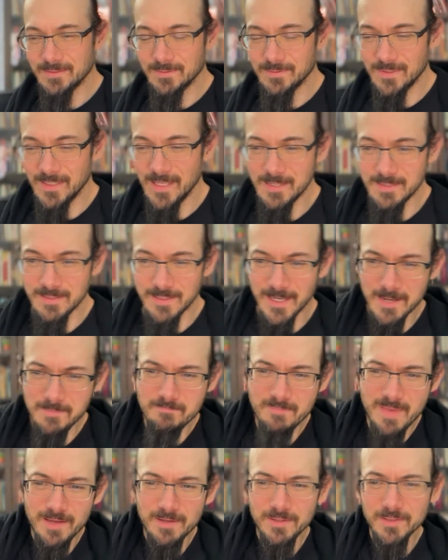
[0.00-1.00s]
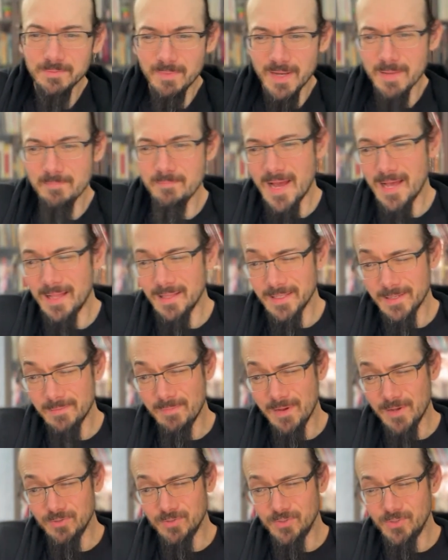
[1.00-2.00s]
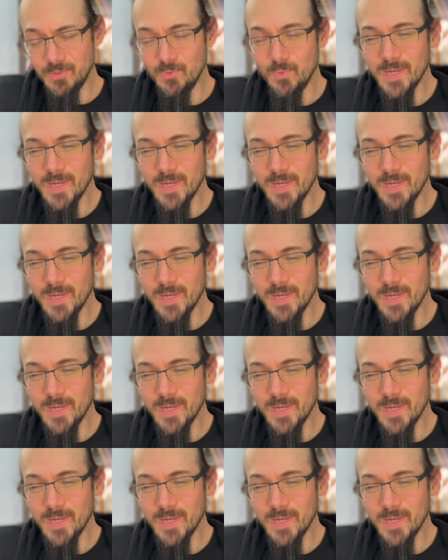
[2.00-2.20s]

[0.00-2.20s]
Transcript: I mailed my ballot about 2